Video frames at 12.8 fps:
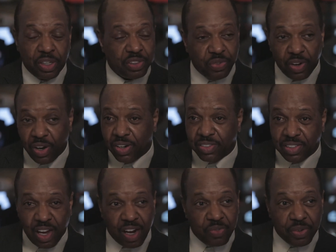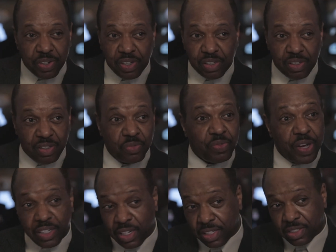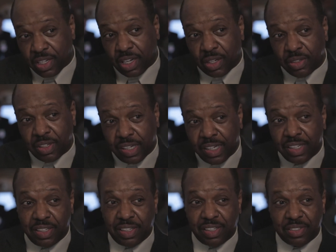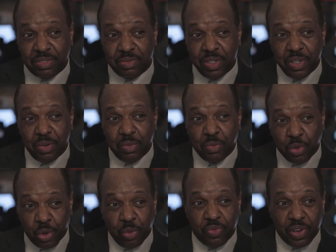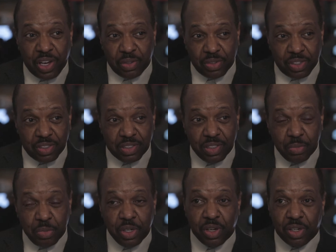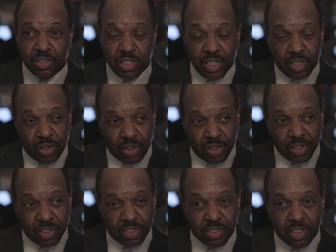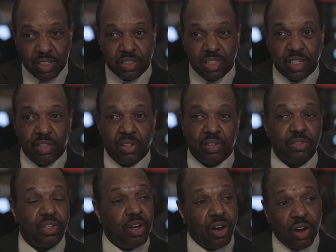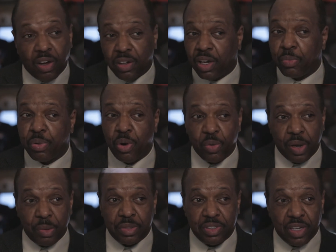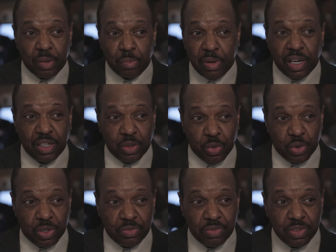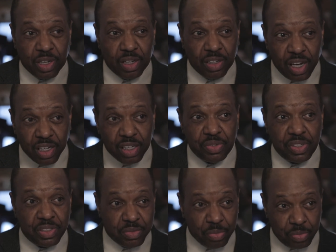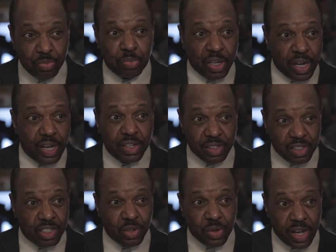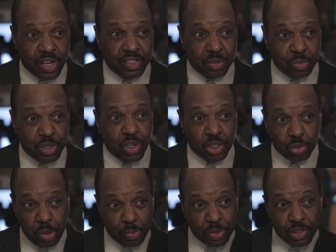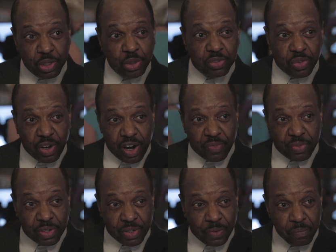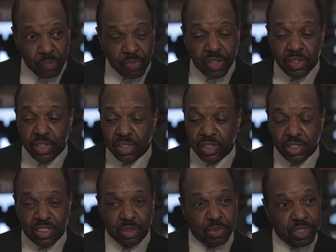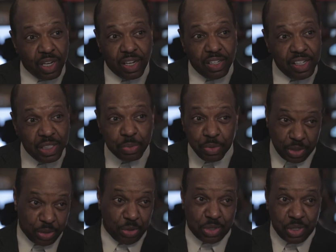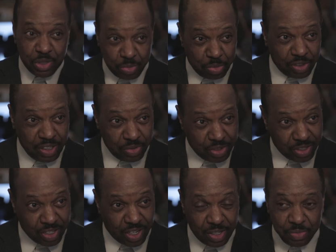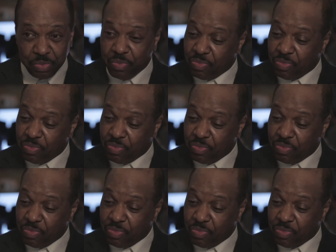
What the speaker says: As far as Africa, in fact, that's how the Indian group found us, because they called us and they said, look, all our program is not Bollywood. A lot of it's black and interactive because we produce for Africa. Then there's some Chinese producers, believe it or not,